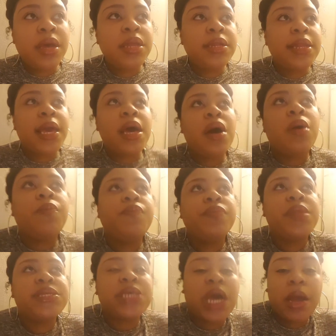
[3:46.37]
Now,
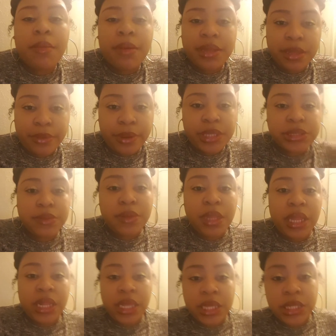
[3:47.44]
let's talk about the green smoothie
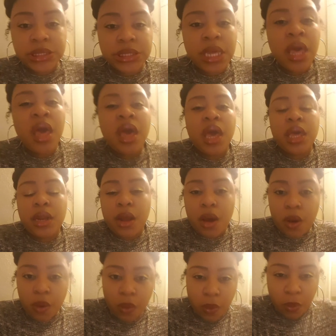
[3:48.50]
cleanse in a
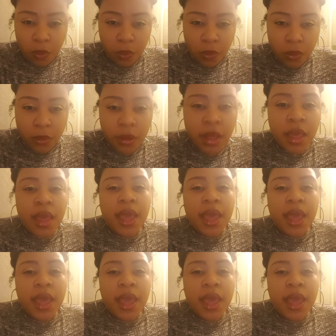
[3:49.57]
whole.